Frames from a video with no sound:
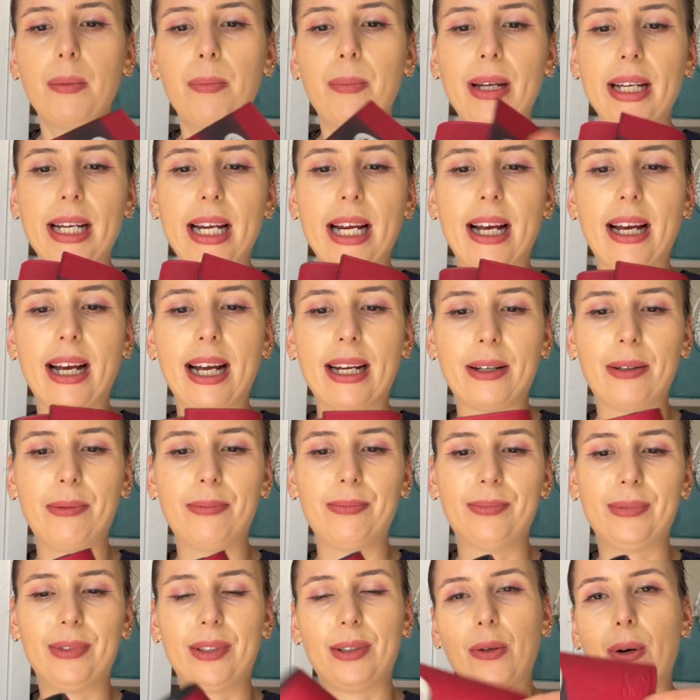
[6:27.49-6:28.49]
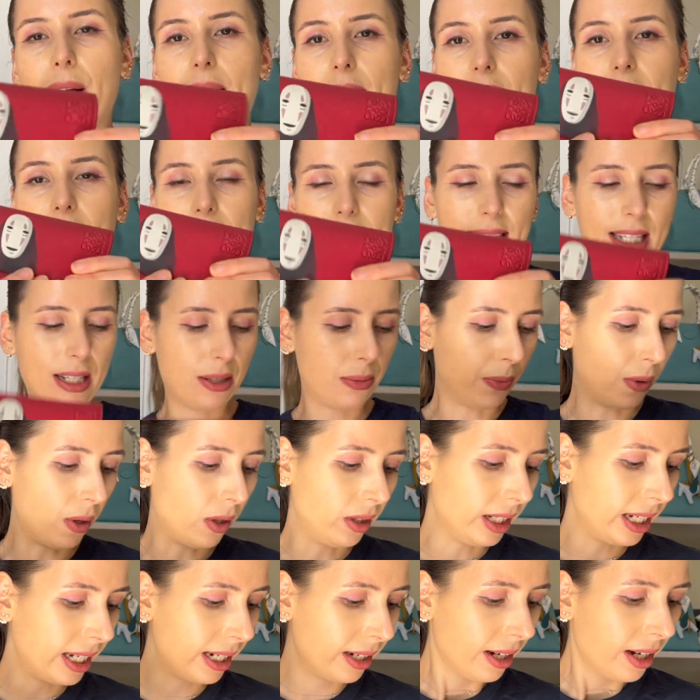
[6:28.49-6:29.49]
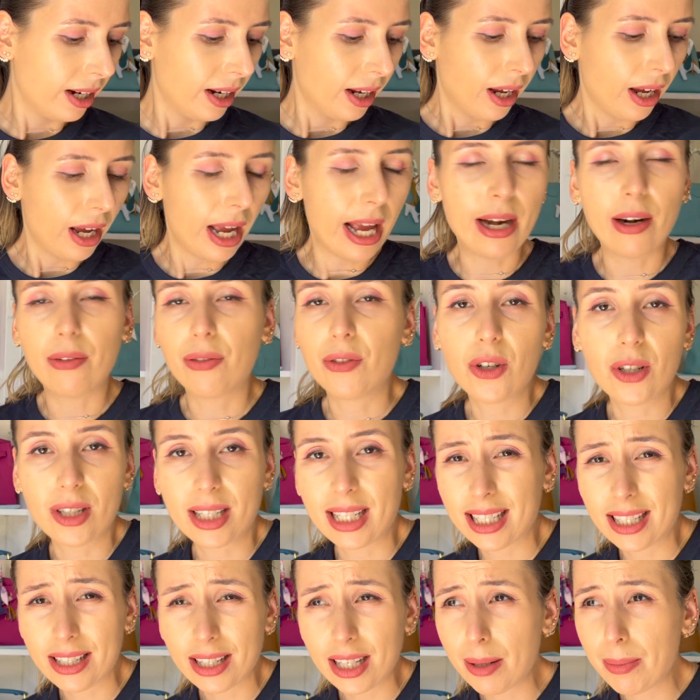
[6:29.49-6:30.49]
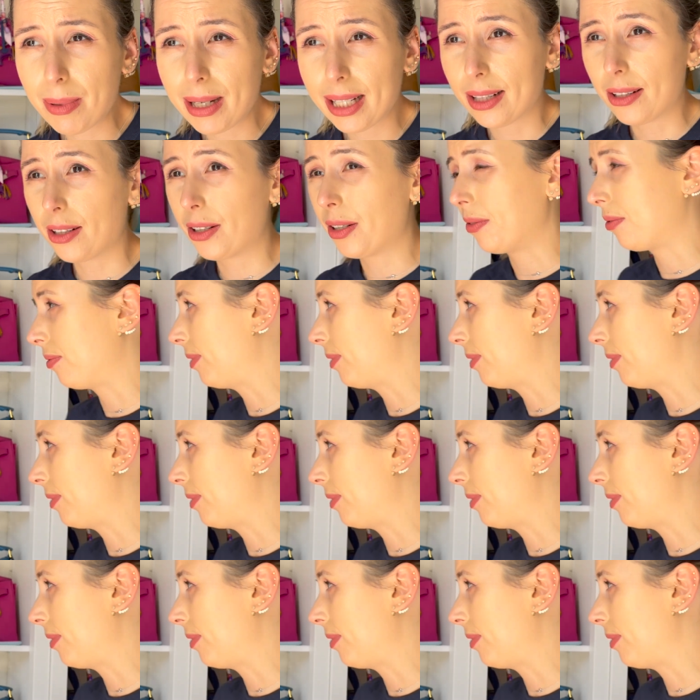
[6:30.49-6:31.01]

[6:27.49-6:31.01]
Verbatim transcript: But yeah, I quite like this wallet. And of course, there's going to be a lot of